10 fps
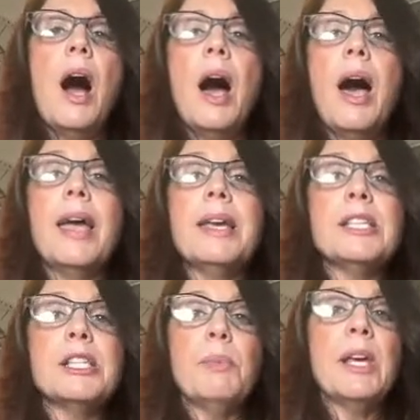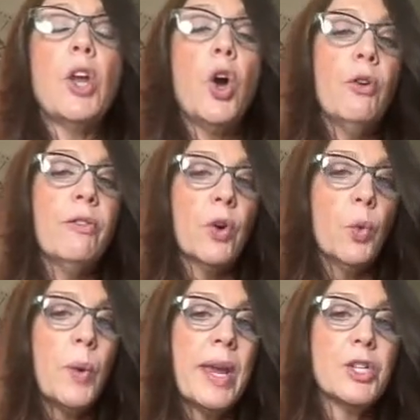I spent over a
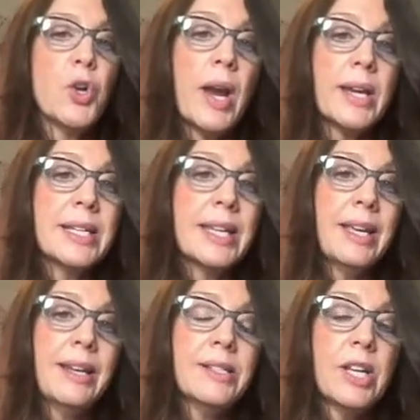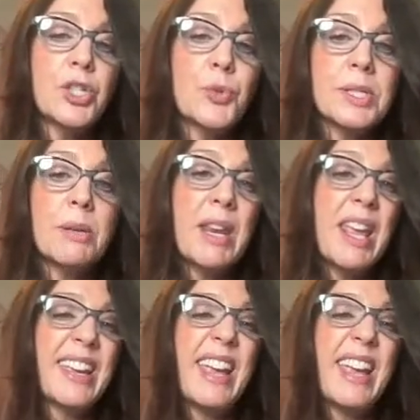week trying to get in touch with somebody at